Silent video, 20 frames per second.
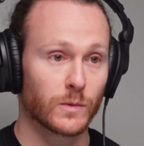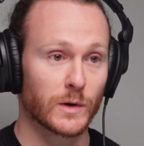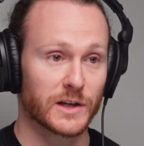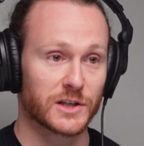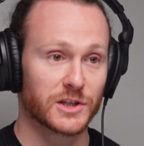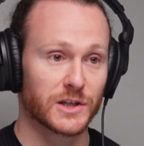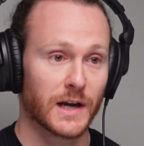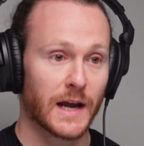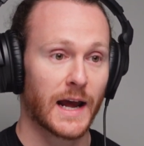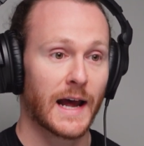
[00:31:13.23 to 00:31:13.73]

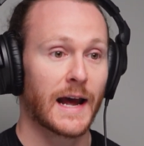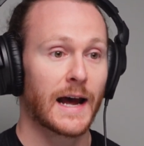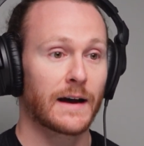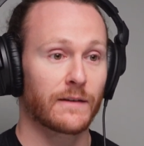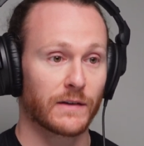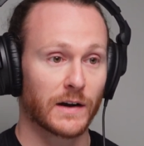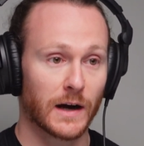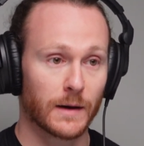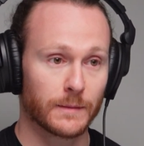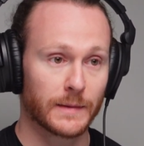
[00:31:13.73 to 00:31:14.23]
which
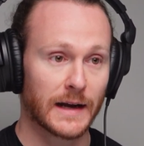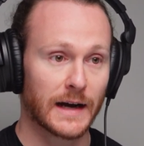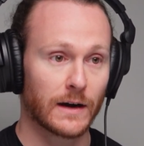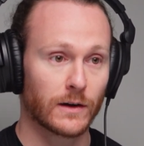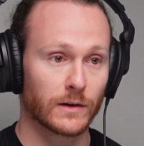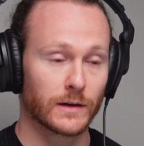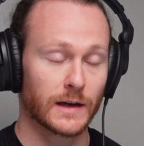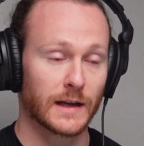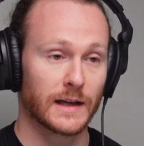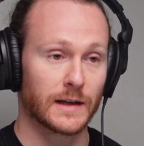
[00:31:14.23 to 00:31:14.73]
have come
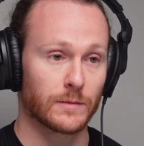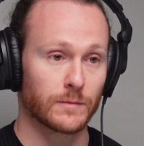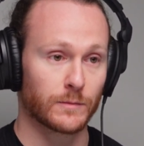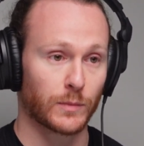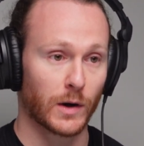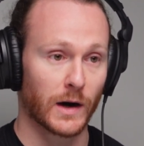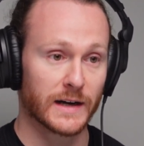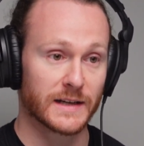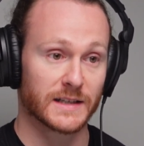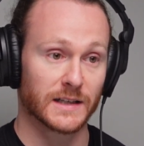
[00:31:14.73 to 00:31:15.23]
down in
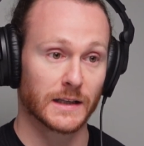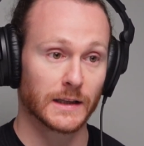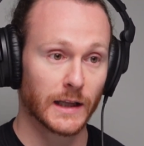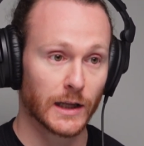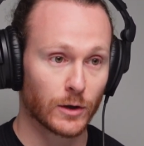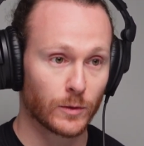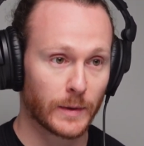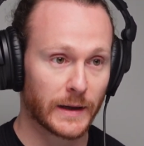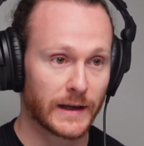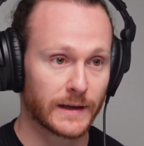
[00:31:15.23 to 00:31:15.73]
price a
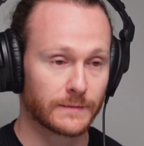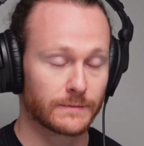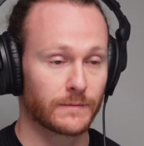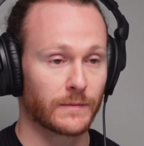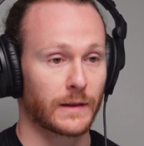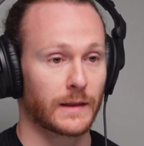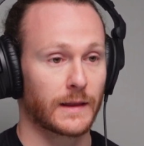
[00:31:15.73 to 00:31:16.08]
little bit.